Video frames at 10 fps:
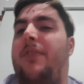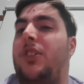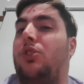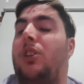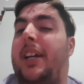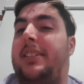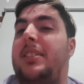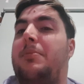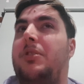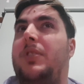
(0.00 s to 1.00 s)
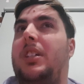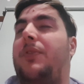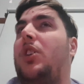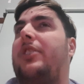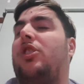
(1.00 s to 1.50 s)
If you like this movie,
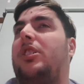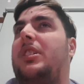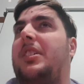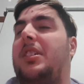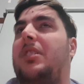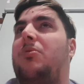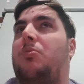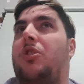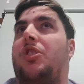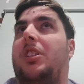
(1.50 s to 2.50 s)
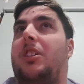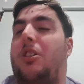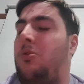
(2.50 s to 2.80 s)
if you actually sit, watch it and go,